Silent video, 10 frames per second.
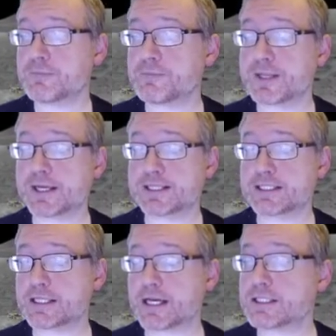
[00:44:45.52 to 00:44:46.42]
It
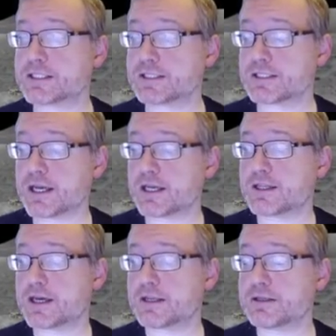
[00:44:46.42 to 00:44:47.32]
is nice to say
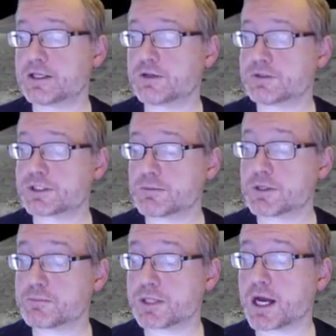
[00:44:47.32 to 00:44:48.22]
that some
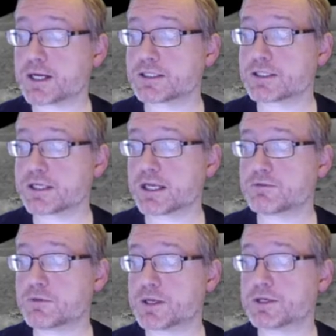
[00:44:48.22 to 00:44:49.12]
of the blocks inside
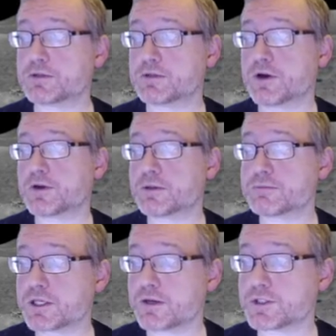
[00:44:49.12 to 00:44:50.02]
of a bundle are
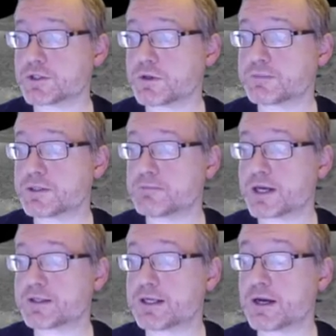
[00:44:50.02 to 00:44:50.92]
themselves encrypted
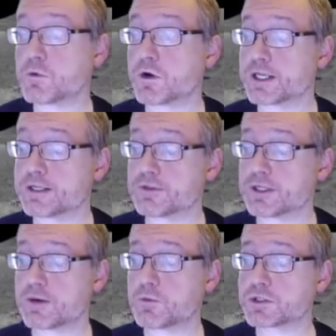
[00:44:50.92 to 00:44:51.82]
by the network, and if the
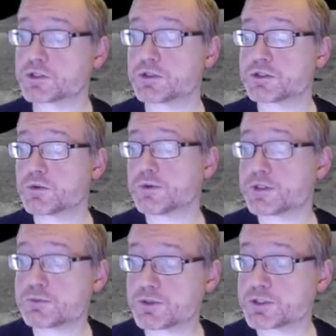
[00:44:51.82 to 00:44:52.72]
network's going to store
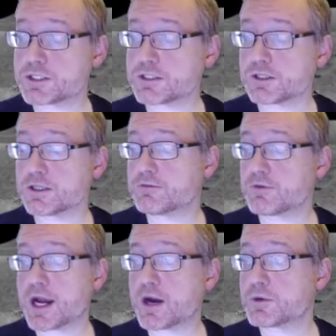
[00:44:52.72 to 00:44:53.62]
this persistently
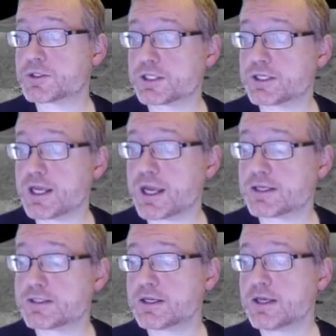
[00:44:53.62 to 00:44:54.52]
for hours and
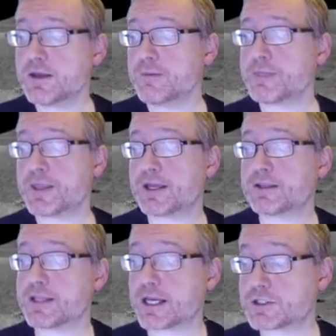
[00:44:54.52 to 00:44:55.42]
days,
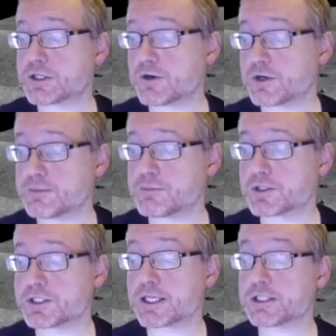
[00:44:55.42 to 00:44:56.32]
then that security
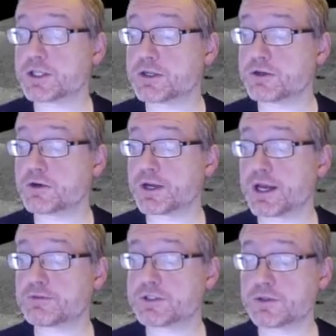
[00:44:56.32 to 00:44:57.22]
persists, and you don't
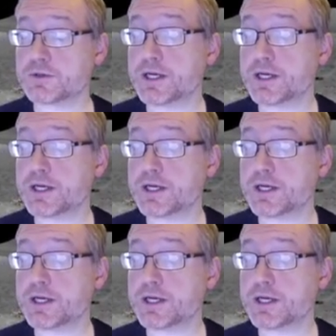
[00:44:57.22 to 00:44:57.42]
have to